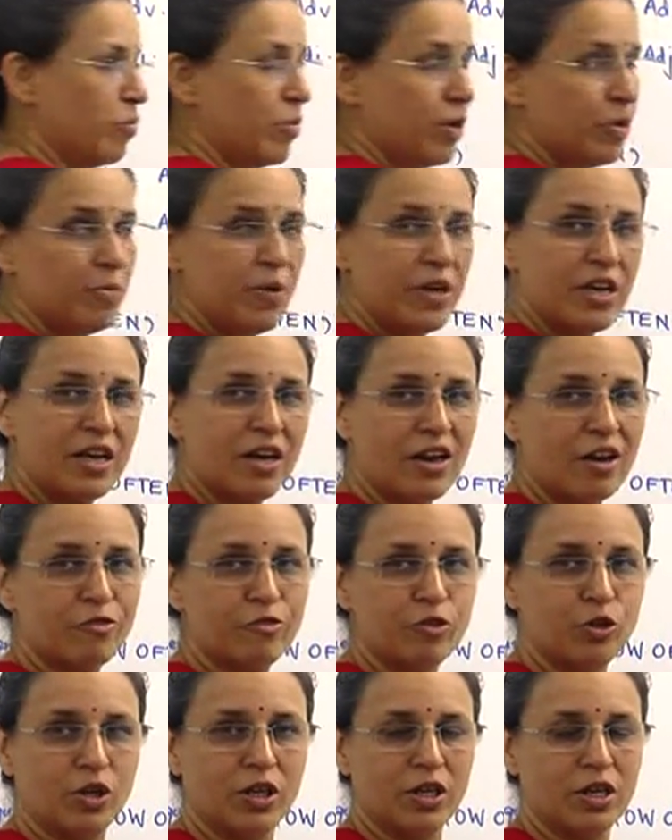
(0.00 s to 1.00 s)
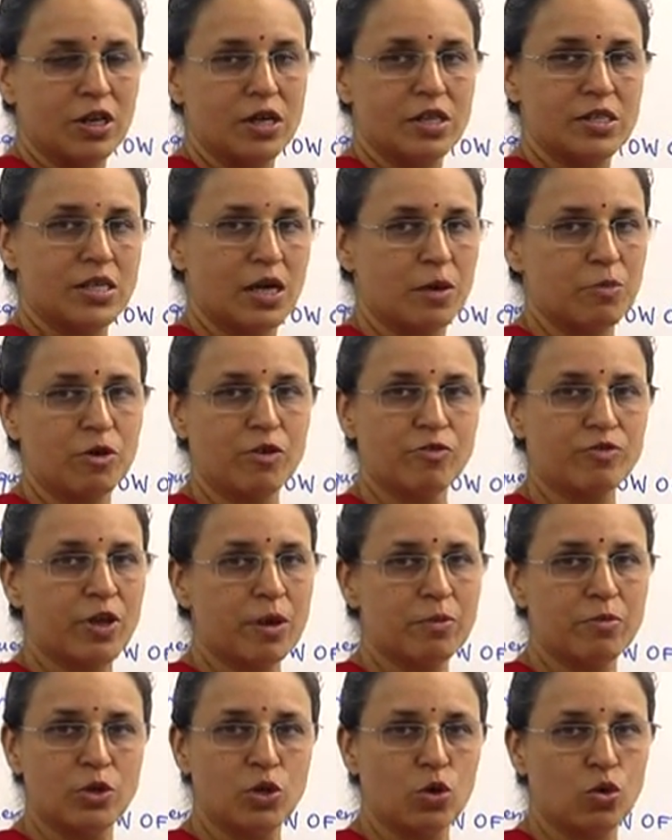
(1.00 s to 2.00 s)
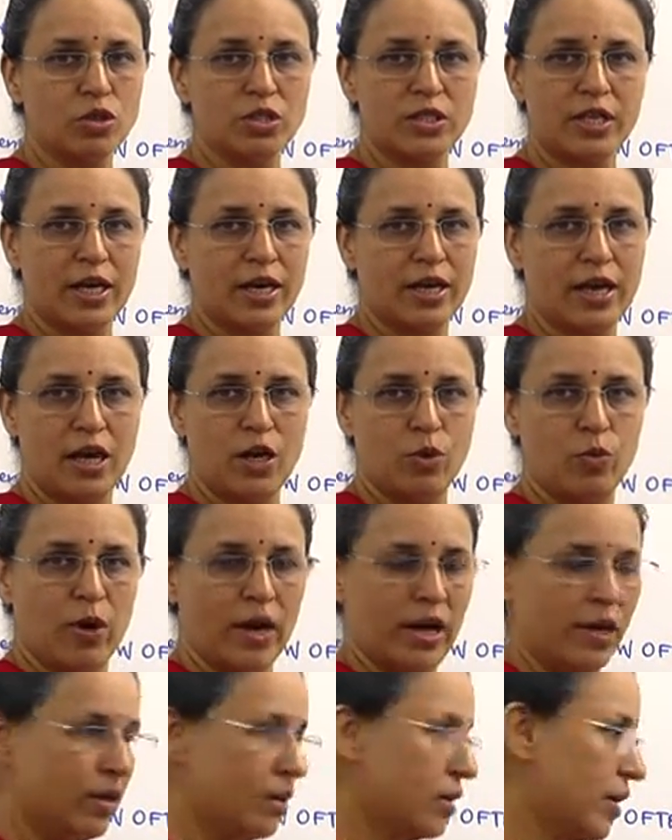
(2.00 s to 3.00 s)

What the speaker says: But be careful, some of them don't take ly.